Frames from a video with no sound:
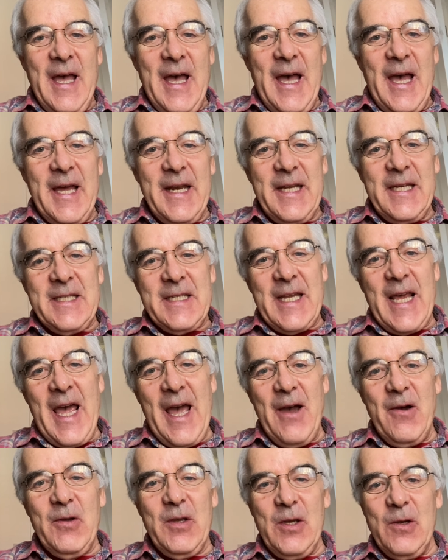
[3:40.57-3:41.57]
And it's
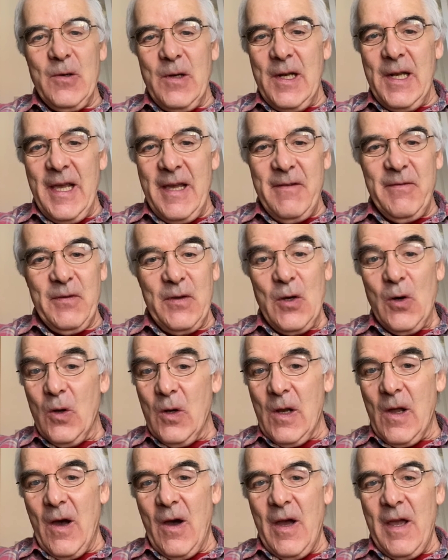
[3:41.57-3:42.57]
how you live your
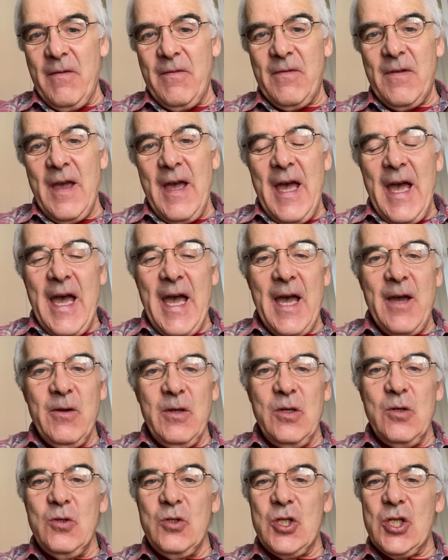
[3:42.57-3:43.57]
life, how
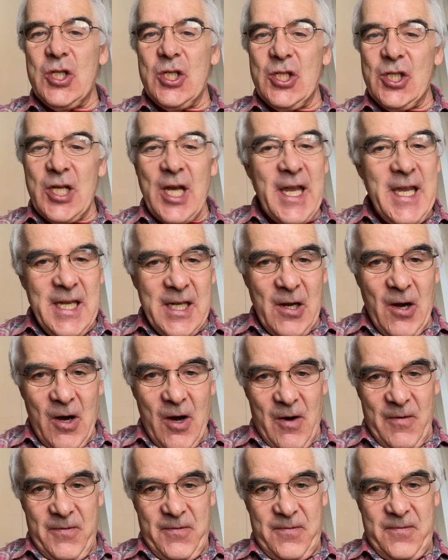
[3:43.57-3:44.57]
you shake
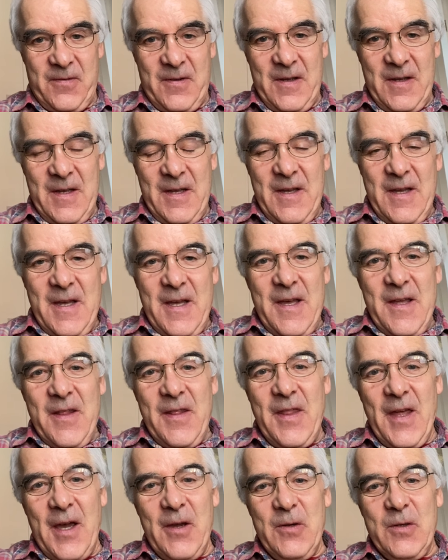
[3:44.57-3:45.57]
off
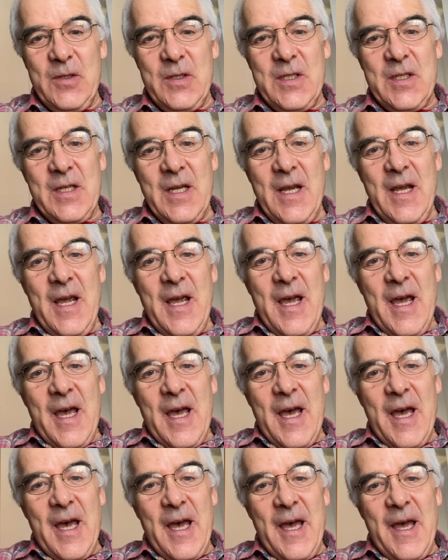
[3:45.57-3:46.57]
those
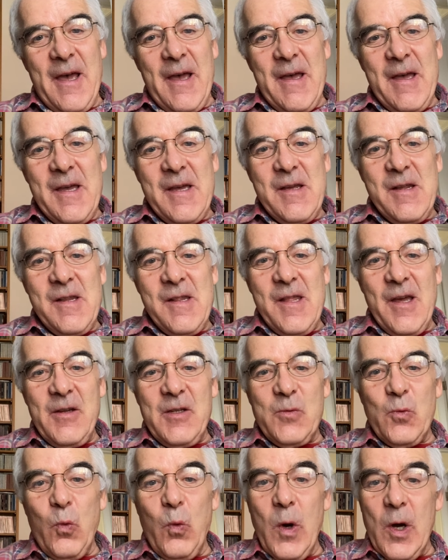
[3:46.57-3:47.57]

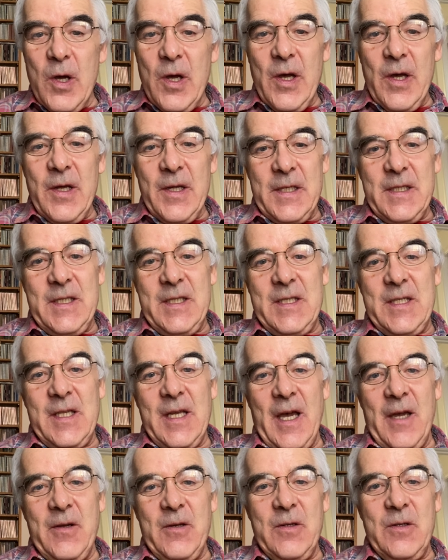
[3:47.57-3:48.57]
words,
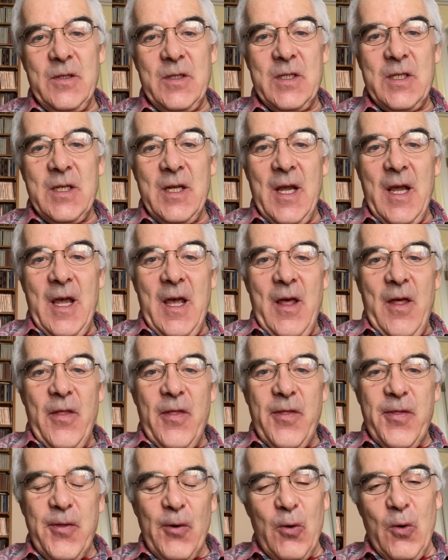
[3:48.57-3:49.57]
those
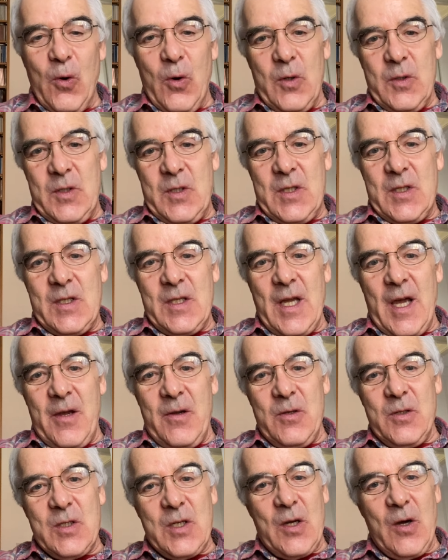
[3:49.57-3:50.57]
thoughts,
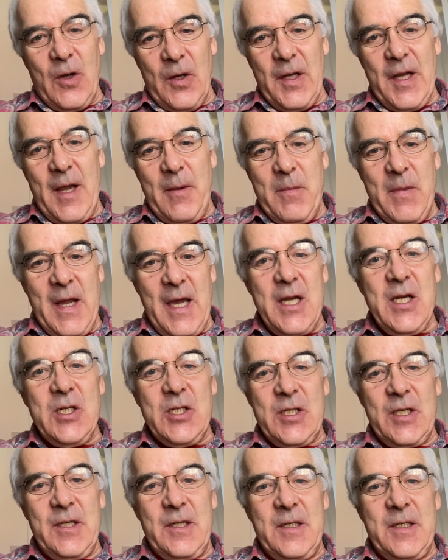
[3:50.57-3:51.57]
those
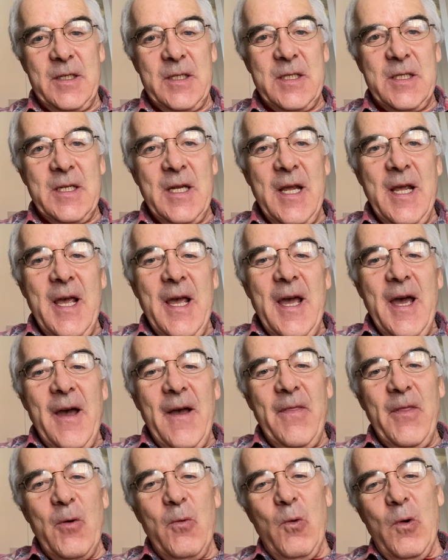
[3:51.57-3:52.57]
condemnations.
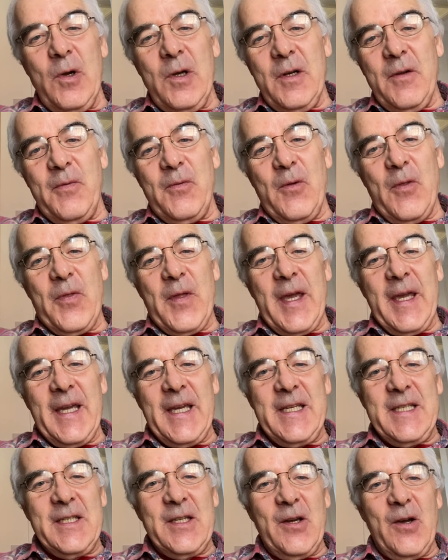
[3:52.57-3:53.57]
And the wonderful thing
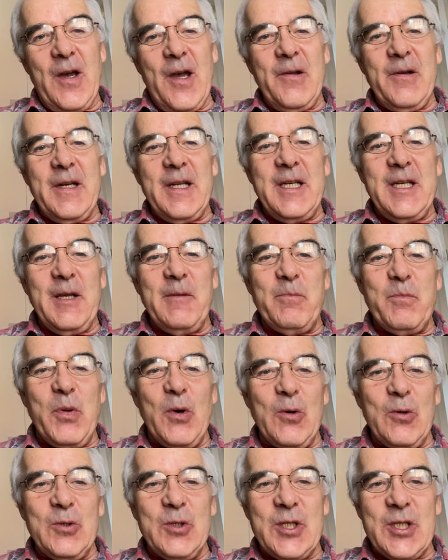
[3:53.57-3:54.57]
is, not only did
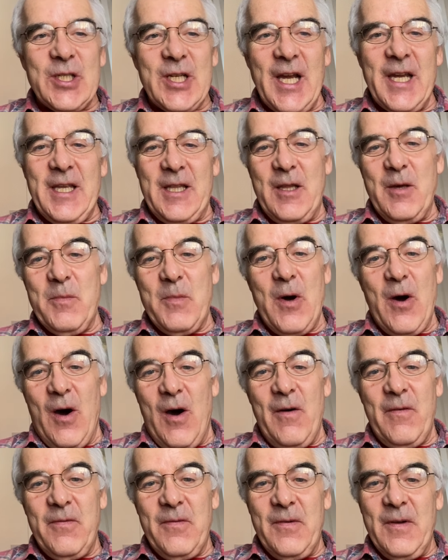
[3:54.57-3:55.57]
Paul shake them
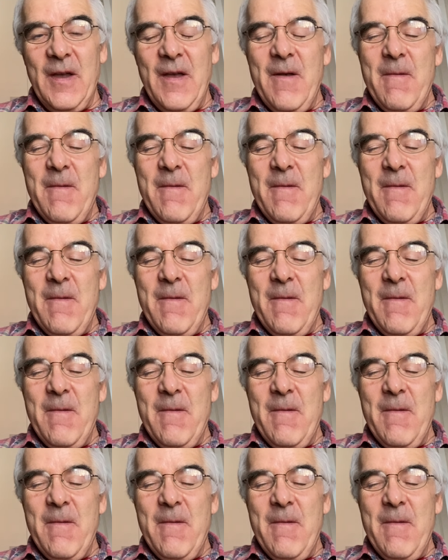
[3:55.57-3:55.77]
off,